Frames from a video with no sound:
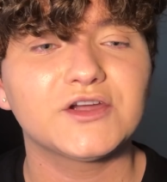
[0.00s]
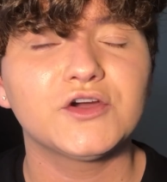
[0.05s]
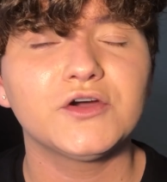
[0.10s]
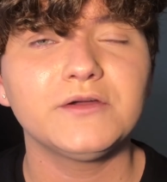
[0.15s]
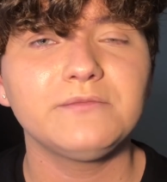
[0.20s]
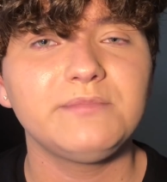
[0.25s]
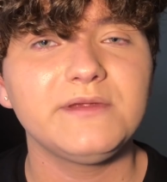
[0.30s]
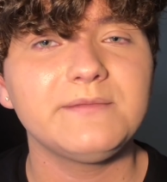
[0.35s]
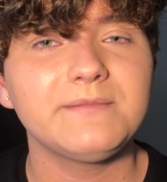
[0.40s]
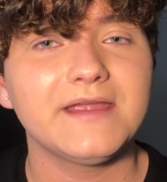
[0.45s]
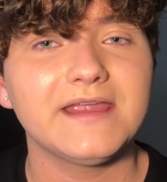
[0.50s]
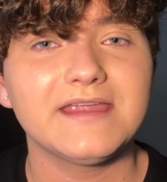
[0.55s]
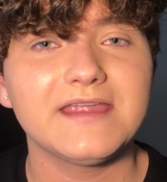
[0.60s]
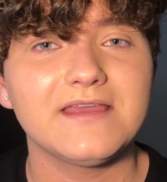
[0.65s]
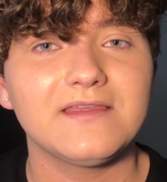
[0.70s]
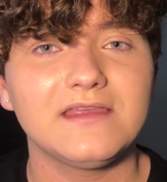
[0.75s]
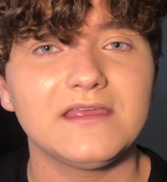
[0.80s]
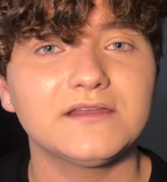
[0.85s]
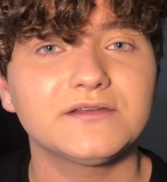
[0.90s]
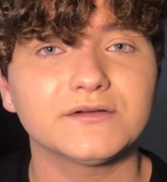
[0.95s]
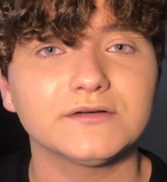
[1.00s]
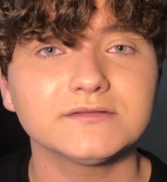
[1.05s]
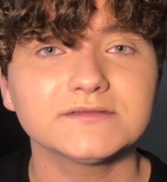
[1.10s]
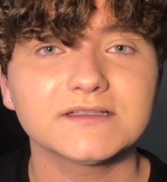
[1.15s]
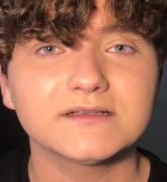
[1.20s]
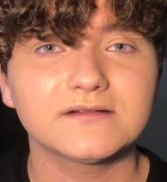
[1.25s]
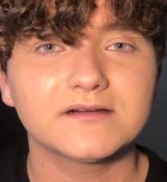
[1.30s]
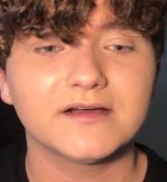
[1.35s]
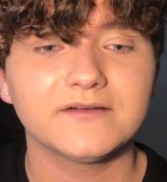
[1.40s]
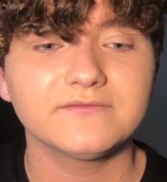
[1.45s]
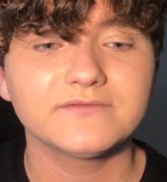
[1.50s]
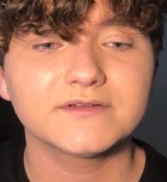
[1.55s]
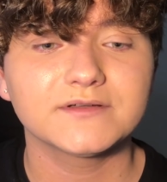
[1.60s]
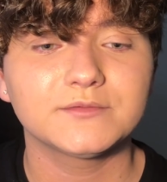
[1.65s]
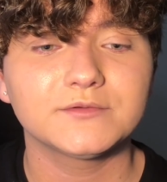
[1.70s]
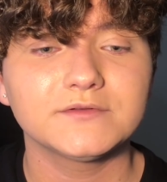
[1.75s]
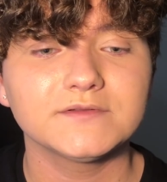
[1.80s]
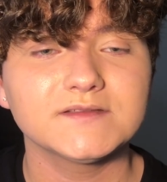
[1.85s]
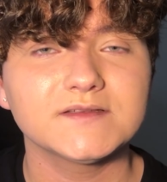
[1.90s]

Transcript: could be making the adult uncomfortable.